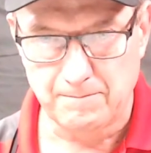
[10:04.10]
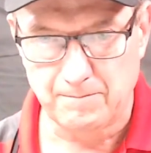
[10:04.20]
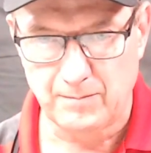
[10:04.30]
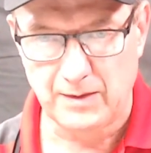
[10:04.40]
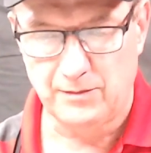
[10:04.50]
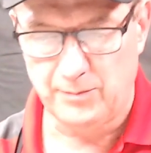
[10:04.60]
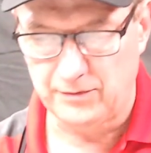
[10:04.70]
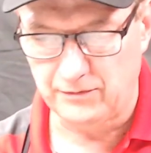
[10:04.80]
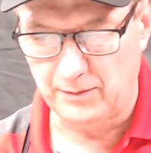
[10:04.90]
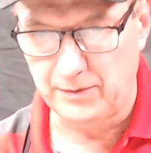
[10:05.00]
Let's put
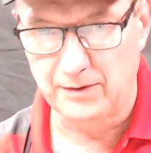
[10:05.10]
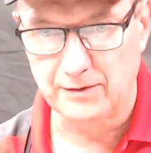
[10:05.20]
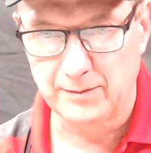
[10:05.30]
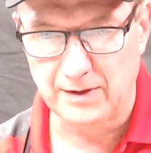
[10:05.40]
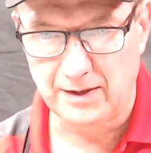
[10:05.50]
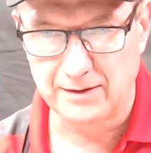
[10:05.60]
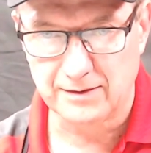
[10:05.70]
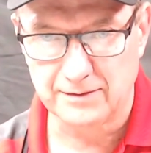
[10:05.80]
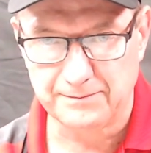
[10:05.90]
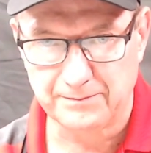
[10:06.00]
this up here a little bit
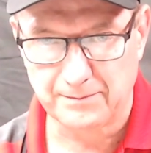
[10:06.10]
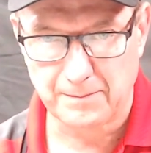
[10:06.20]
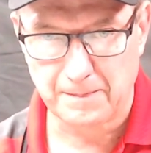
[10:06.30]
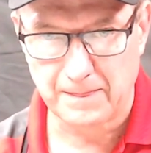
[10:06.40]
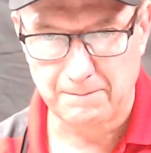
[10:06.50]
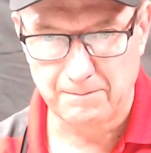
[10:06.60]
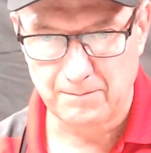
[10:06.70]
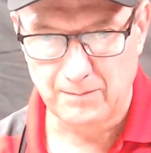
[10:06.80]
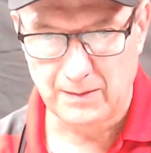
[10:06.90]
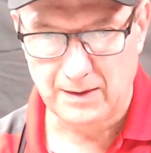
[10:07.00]
higher.
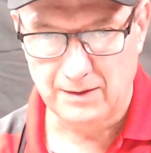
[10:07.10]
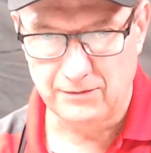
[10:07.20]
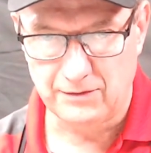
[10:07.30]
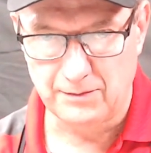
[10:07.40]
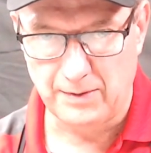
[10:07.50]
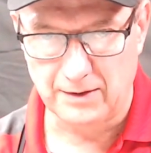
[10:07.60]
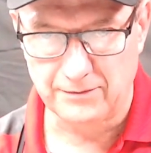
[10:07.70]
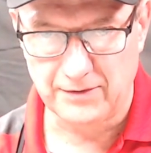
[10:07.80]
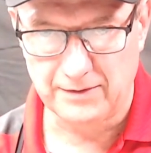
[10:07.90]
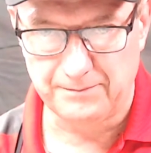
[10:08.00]
Just need a part of
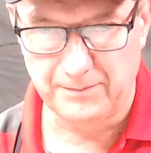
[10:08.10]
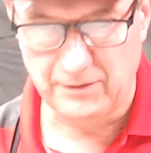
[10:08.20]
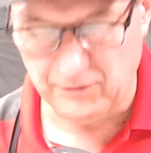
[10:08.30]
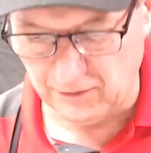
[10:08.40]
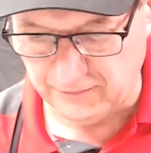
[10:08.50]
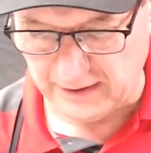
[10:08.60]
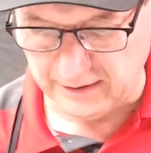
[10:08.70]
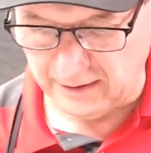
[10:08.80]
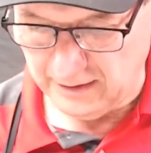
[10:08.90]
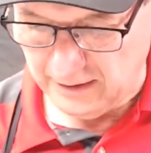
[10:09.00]
it. So if
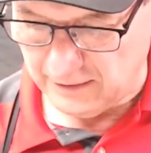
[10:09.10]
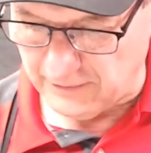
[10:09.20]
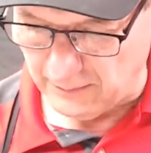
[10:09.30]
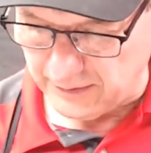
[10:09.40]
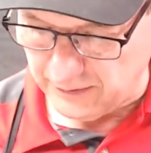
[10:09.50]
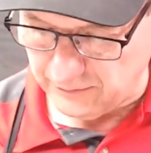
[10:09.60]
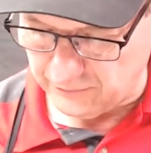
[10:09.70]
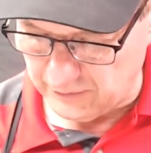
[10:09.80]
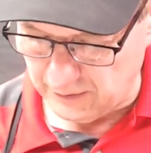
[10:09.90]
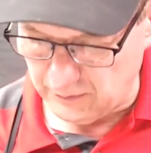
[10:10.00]
I want to use
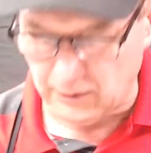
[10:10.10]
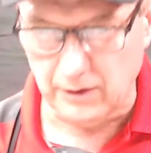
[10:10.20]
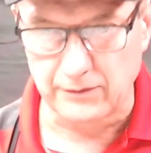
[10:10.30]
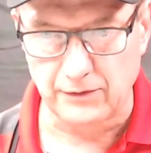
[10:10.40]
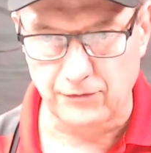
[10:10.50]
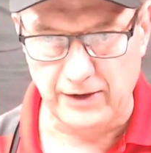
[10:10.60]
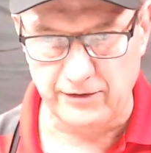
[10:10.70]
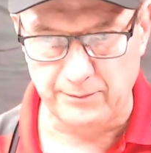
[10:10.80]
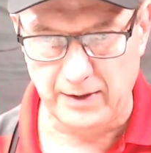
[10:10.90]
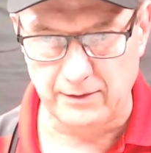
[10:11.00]
the
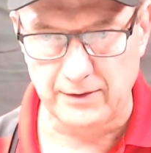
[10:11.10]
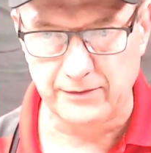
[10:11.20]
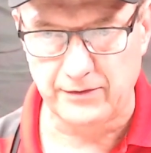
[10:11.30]
transparent